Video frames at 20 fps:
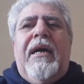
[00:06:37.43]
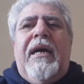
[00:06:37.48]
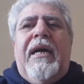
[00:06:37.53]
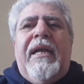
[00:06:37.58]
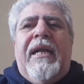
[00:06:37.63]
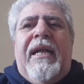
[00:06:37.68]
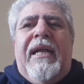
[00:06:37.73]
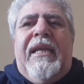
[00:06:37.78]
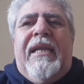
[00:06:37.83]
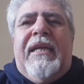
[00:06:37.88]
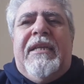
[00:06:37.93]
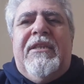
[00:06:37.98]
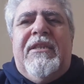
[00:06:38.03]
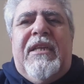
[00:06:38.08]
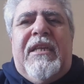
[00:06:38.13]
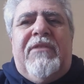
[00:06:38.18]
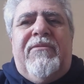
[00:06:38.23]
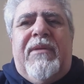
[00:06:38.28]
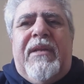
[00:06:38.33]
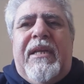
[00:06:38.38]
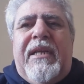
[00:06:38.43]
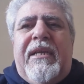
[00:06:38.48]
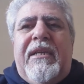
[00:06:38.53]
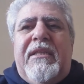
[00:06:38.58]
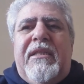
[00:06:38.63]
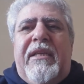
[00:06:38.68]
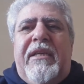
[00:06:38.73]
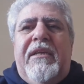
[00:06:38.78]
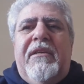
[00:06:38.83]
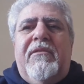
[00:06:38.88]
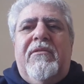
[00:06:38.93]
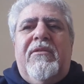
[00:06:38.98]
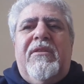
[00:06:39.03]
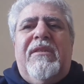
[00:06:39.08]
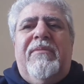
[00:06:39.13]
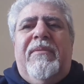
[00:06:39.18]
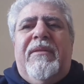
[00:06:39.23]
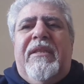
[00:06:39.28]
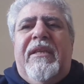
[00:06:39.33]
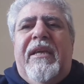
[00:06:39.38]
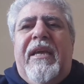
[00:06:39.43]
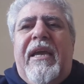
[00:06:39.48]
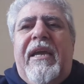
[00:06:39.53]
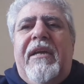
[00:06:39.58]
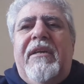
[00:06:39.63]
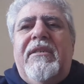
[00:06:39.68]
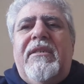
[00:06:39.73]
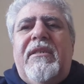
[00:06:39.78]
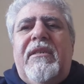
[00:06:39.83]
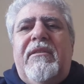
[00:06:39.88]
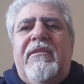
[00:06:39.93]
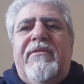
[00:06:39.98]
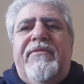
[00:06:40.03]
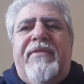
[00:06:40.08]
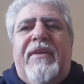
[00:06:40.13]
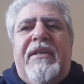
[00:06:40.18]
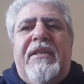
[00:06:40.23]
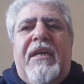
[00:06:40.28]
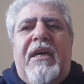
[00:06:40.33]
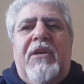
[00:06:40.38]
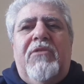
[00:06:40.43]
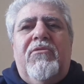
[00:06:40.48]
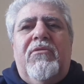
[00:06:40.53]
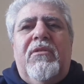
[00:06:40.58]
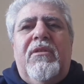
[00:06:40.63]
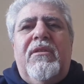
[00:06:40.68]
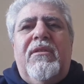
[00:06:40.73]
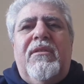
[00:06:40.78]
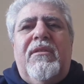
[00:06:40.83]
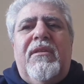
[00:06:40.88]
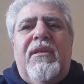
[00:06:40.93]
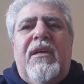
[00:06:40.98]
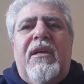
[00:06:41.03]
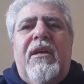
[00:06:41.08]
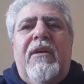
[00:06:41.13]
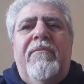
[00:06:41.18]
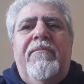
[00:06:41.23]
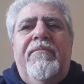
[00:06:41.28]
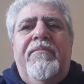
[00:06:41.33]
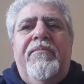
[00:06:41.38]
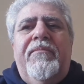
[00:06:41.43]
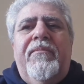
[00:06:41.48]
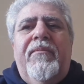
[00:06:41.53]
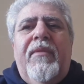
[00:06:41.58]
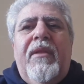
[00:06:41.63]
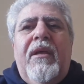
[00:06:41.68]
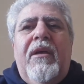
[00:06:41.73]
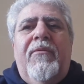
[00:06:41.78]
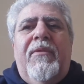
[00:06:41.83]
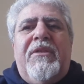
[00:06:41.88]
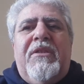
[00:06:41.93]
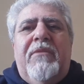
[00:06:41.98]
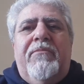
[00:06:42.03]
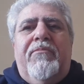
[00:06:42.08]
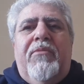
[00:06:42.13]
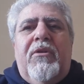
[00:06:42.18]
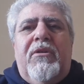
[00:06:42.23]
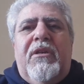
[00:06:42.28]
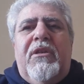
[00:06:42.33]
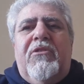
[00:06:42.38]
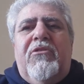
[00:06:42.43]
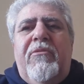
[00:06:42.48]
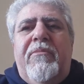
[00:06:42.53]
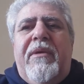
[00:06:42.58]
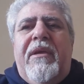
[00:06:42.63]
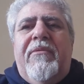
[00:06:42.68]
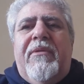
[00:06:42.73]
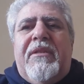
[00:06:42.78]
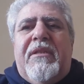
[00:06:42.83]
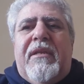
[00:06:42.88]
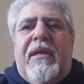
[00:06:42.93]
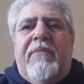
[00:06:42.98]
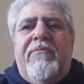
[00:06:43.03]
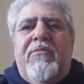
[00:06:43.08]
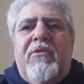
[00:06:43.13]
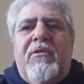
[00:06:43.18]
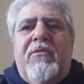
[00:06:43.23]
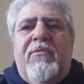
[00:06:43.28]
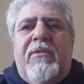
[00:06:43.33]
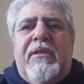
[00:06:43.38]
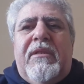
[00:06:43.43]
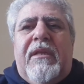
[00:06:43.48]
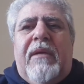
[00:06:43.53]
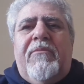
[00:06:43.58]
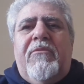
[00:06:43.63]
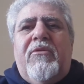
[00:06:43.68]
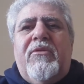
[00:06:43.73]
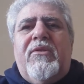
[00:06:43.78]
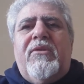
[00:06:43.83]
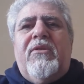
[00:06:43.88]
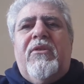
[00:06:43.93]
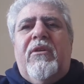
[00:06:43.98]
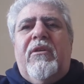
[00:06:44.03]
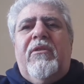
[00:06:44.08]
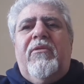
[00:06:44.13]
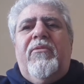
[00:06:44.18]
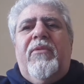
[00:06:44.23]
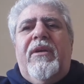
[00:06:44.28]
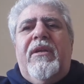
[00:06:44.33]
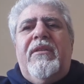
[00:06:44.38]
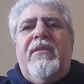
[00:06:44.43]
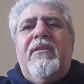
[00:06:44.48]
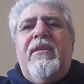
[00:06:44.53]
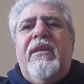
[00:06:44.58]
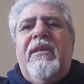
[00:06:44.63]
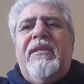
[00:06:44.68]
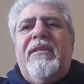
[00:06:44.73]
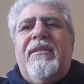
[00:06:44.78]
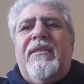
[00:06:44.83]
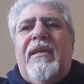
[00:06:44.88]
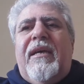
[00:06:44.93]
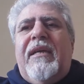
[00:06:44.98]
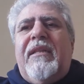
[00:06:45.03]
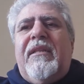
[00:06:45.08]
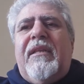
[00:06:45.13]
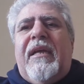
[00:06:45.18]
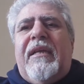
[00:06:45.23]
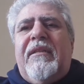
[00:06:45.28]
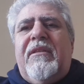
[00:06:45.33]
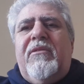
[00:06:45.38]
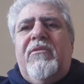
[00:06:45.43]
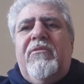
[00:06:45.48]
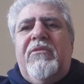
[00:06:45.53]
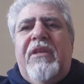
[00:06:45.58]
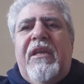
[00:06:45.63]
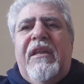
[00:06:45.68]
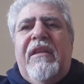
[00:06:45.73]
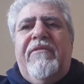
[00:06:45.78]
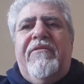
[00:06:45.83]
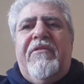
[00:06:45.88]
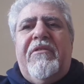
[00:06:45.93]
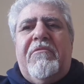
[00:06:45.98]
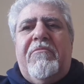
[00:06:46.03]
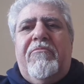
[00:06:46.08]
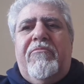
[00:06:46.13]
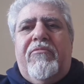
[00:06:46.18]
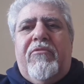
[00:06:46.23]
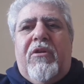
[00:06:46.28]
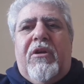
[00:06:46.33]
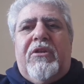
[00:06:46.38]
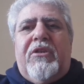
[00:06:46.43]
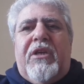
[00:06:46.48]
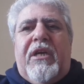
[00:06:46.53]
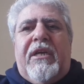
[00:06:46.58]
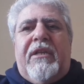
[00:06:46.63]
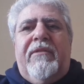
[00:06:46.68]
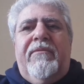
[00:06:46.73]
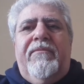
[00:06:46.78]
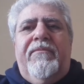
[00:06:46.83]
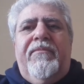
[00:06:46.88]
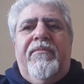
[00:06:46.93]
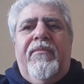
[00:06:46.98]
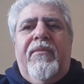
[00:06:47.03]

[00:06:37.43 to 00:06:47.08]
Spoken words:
Again, I do not want to get here to splitting hairs and to find out this, what's important to me. What I'm concerned with is that to deliver project.